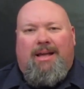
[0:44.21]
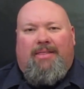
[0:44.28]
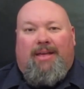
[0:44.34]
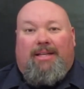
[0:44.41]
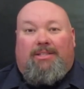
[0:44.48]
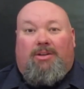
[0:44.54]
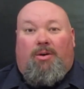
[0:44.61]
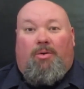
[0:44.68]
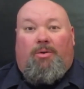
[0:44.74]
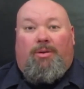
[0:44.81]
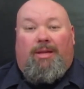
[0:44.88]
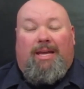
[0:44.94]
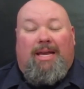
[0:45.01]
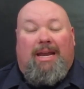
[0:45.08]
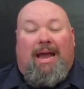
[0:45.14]
That's
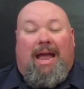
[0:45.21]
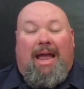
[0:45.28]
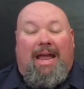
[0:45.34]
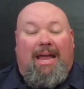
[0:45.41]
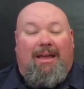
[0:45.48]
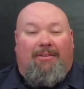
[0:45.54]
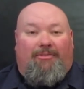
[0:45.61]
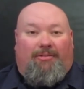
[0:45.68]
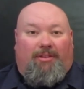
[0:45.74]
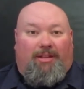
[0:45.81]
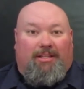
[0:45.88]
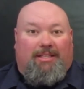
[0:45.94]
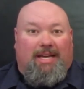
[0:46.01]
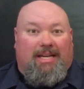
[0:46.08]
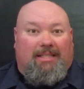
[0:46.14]
only in a handful
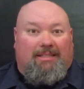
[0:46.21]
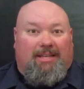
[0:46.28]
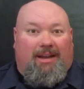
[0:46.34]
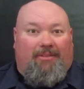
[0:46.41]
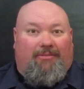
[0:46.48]
of days' time.